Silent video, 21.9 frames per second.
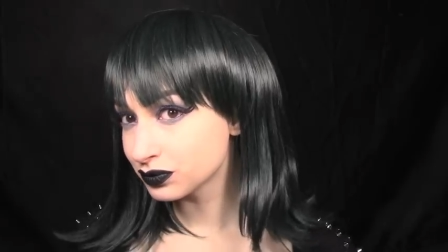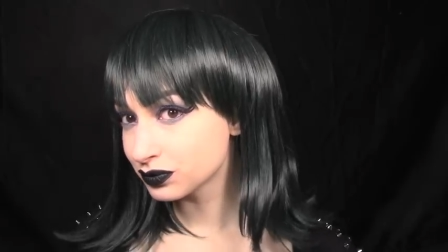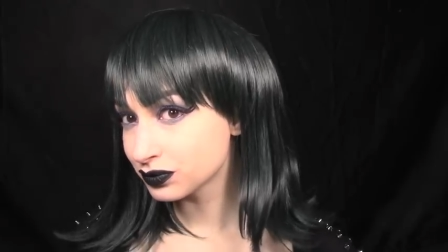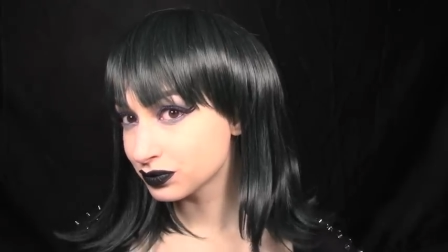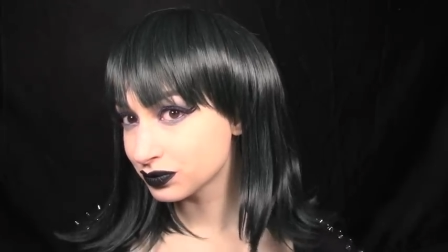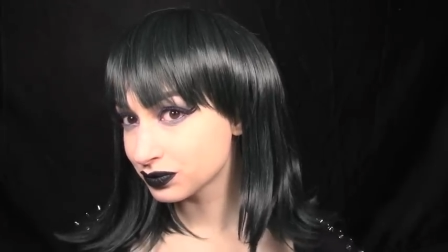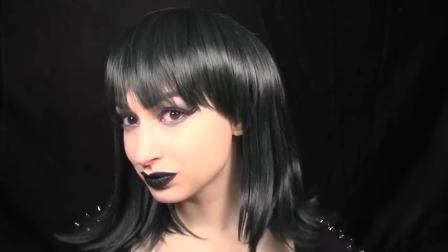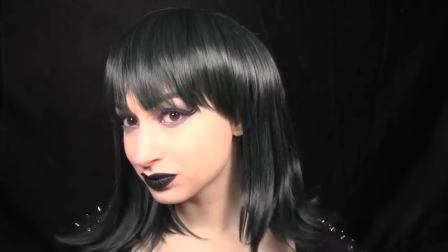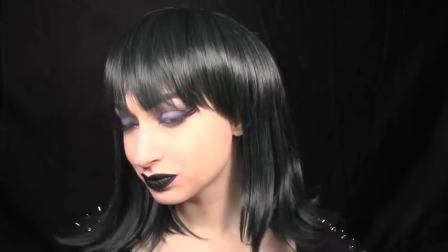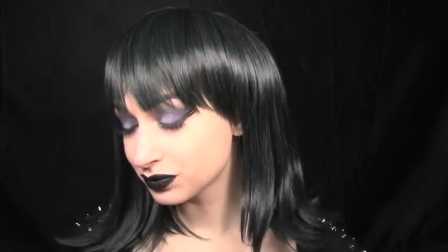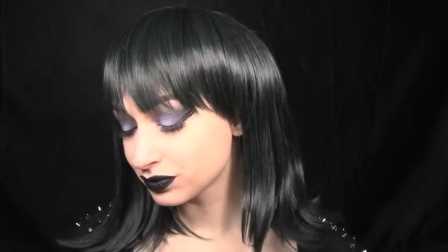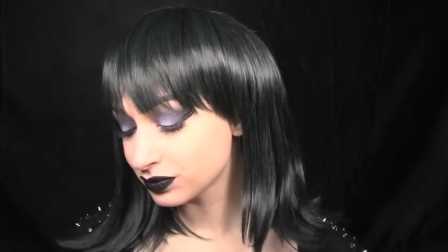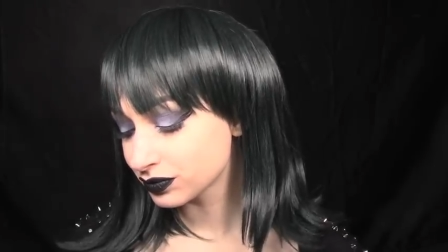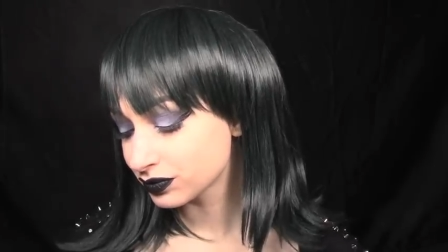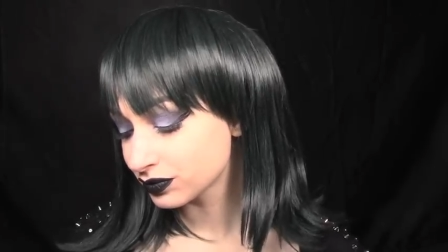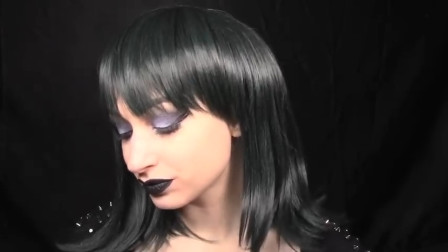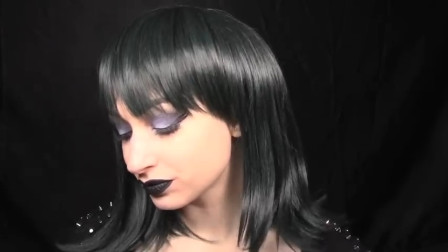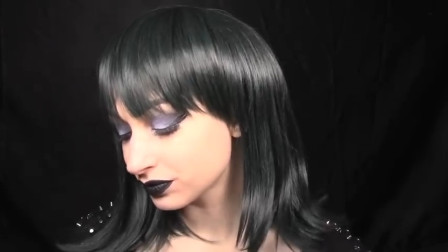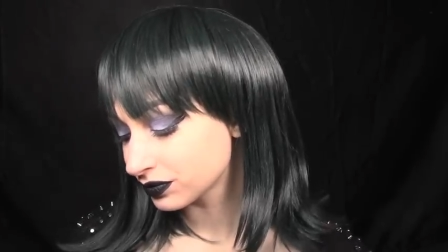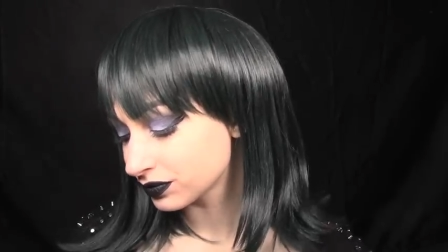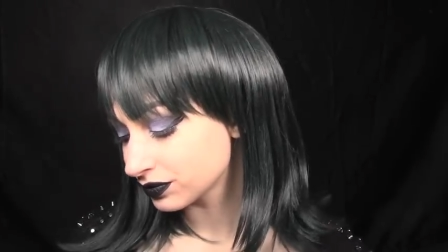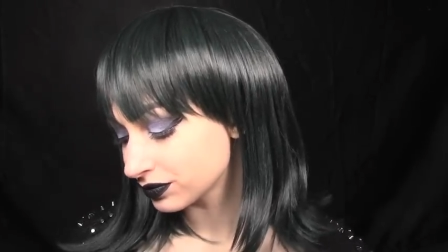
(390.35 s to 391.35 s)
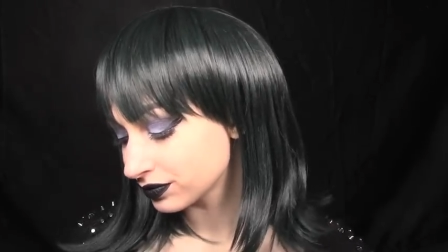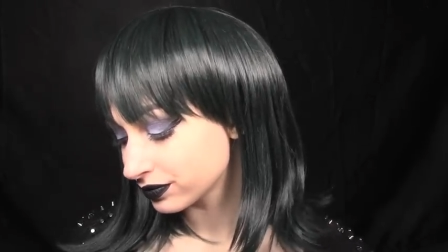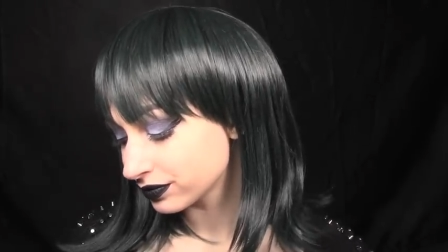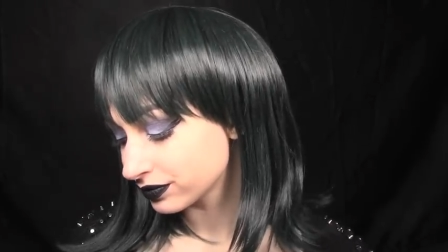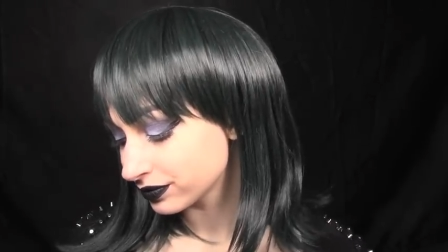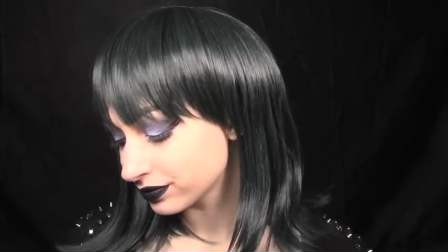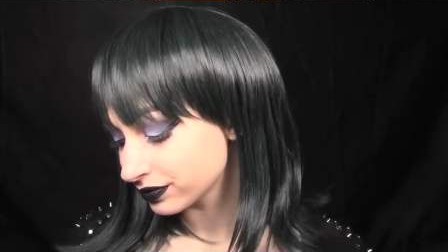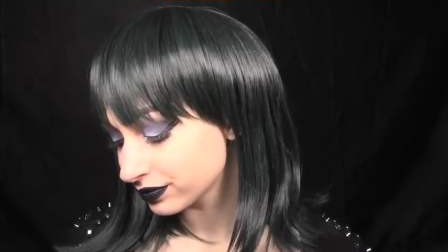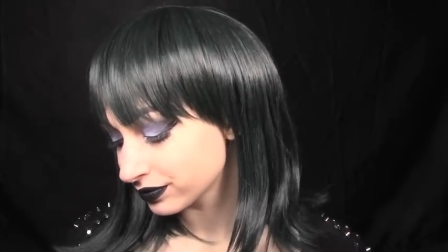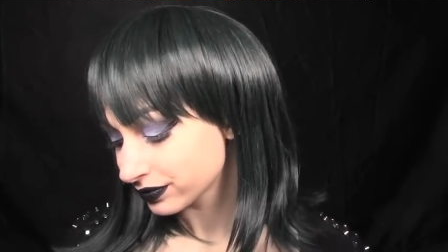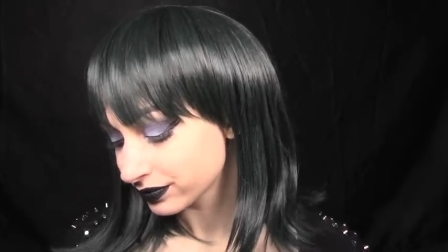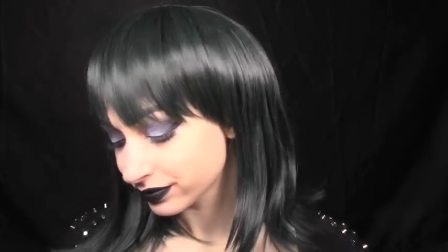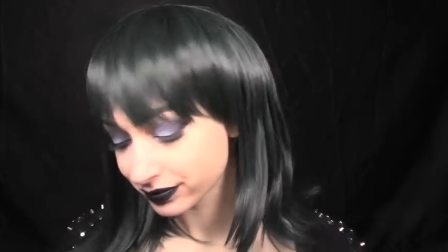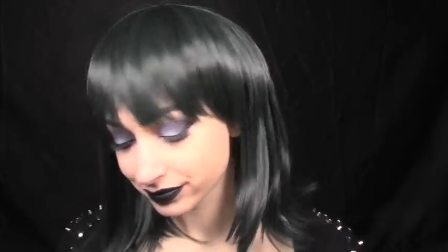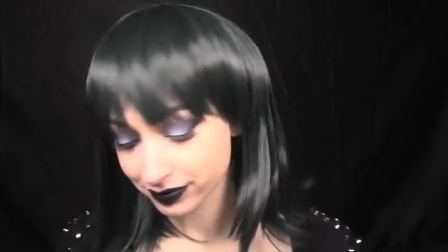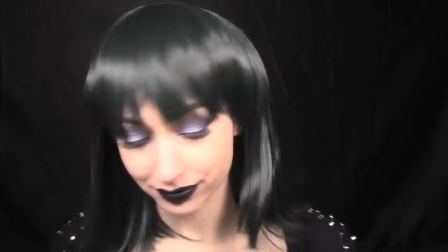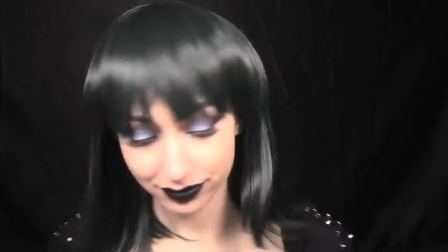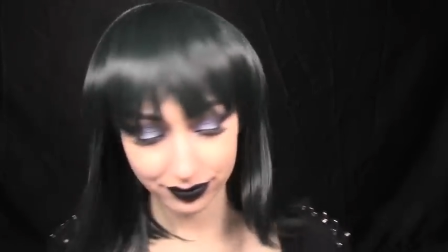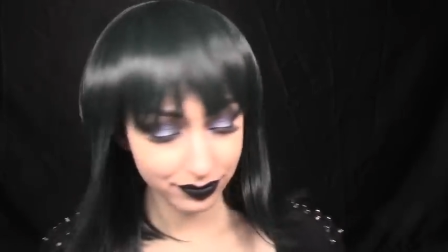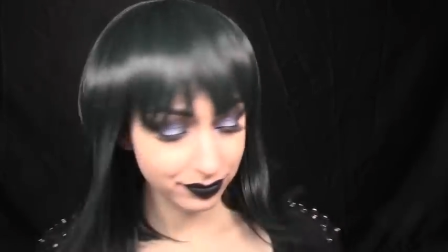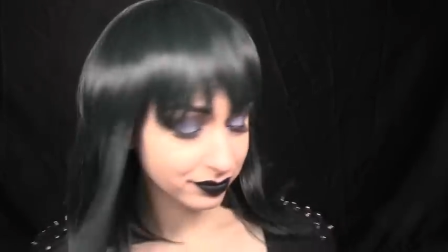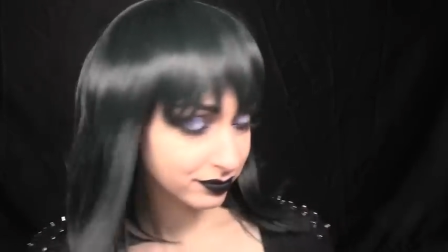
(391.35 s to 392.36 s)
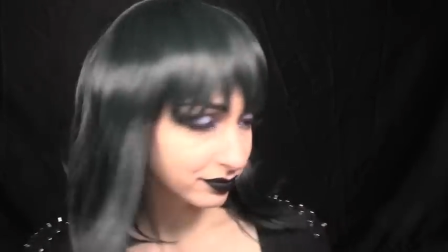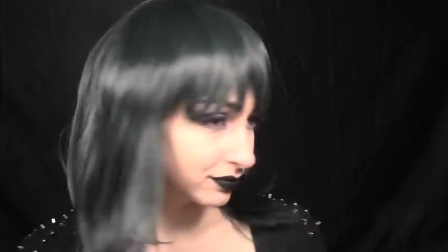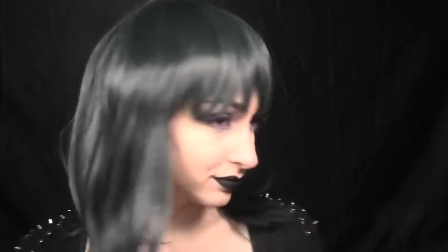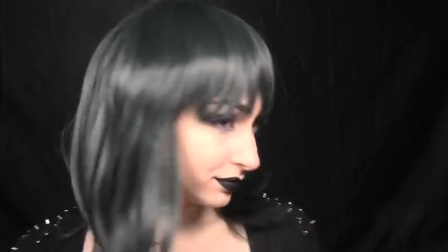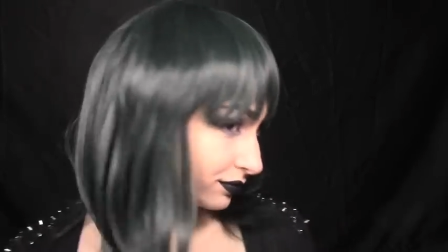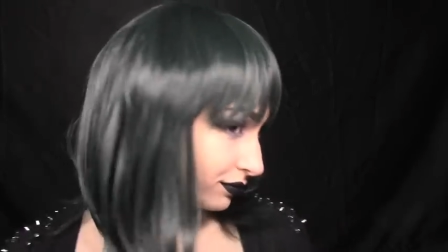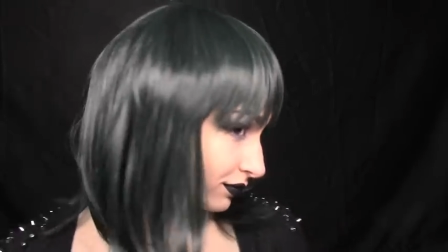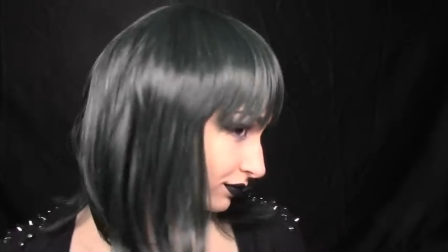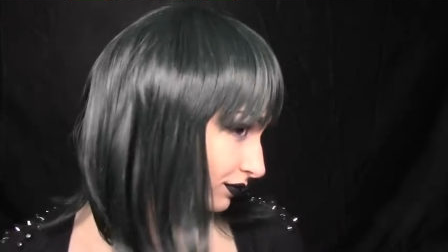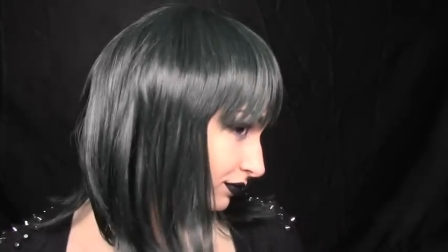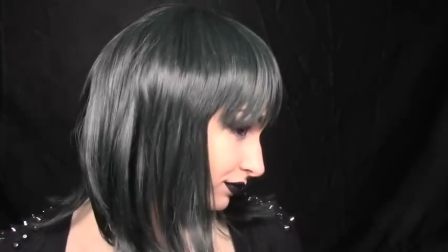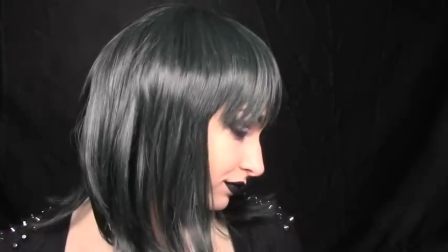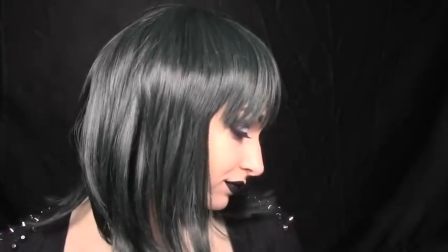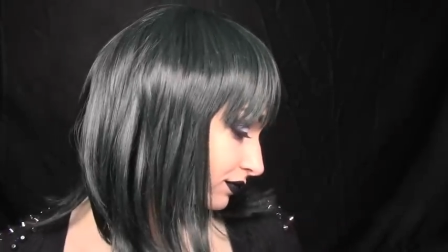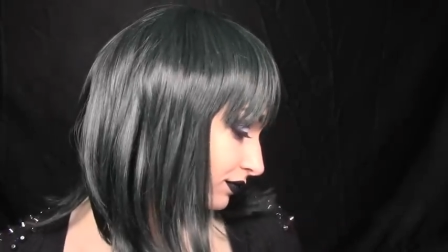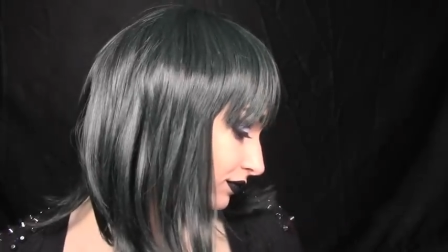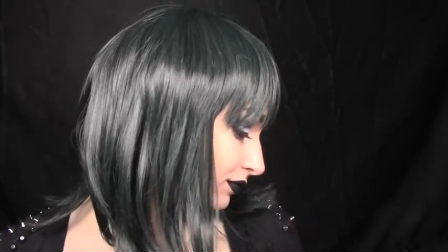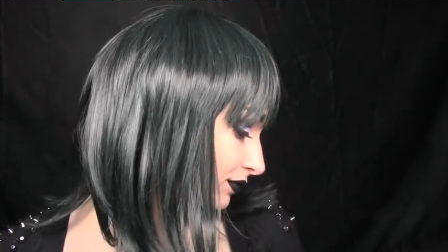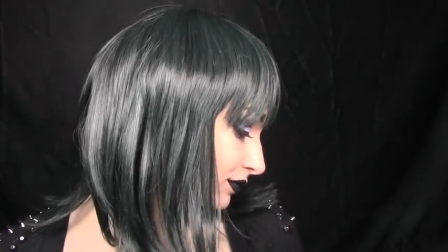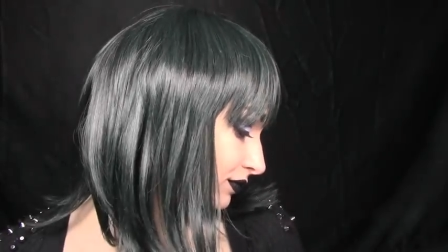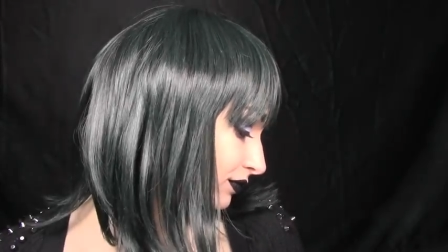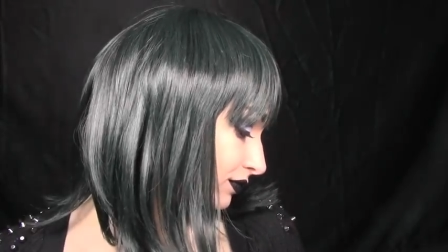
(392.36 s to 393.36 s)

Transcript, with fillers: It's really cute. It's a cosplay wig. I bought it on